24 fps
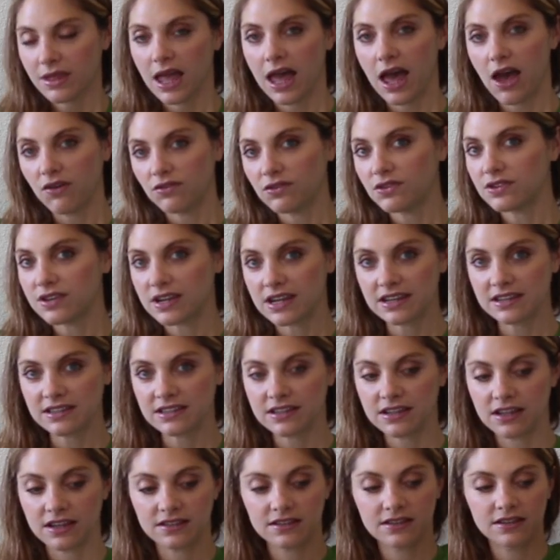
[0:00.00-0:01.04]
after
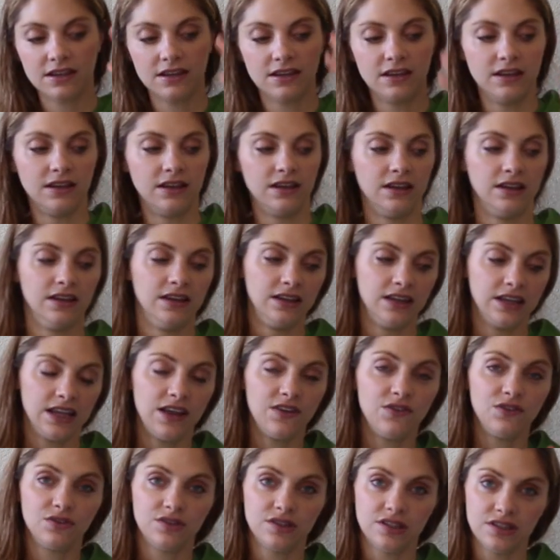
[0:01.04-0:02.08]
tasting this,
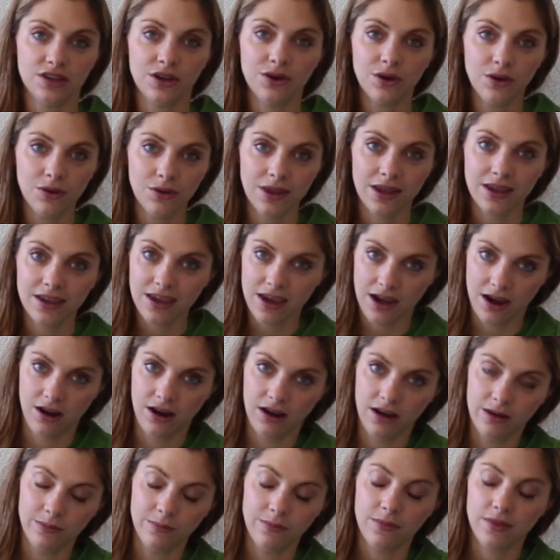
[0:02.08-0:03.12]
if you still don't like
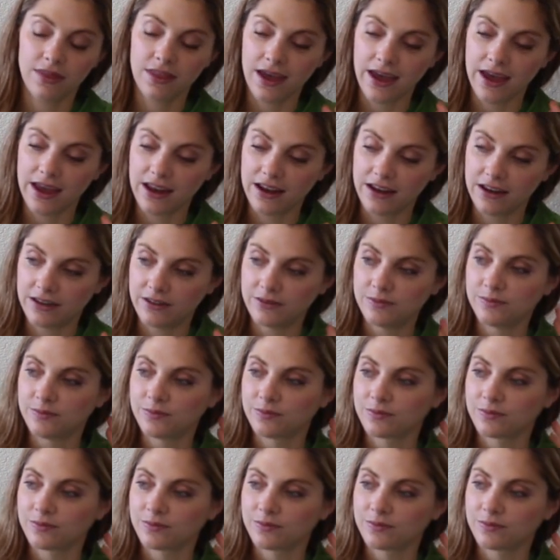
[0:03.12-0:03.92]
carob, then